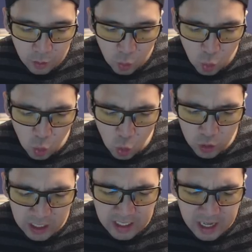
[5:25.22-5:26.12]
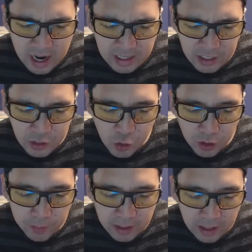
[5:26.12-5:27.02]
Ooh, this guy is nuking
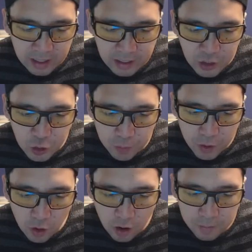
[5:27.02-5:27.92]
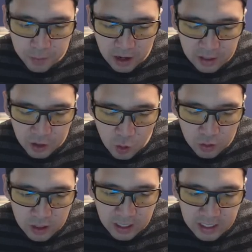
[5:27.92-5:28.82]
me like super hard, but I don't
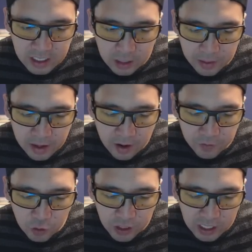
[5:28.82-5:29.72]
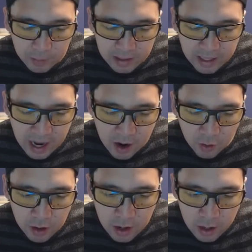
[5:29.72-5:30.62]
think it's gonna be enough to take me down.
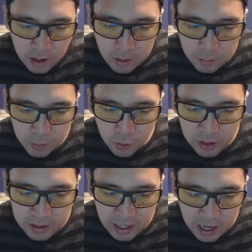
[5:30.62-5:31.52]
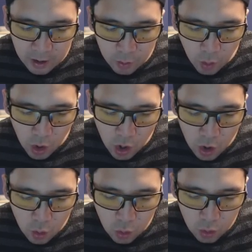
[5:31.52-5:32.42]
Putting down, whoa.